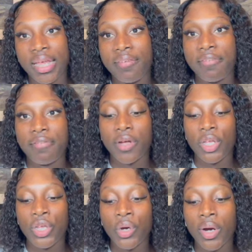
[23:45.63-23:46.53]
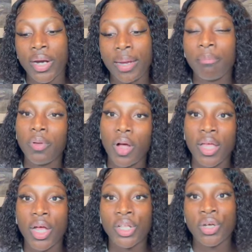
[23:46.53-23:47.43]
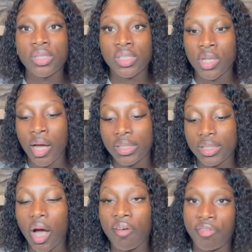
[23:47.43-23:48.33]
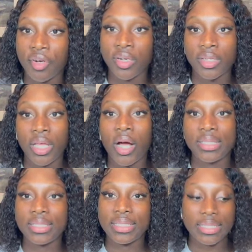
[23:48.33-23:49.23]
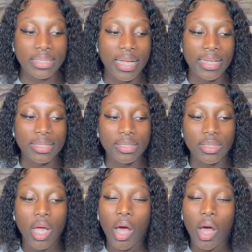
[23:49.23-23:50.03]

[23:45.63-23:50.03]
if your employer does not offer the assistance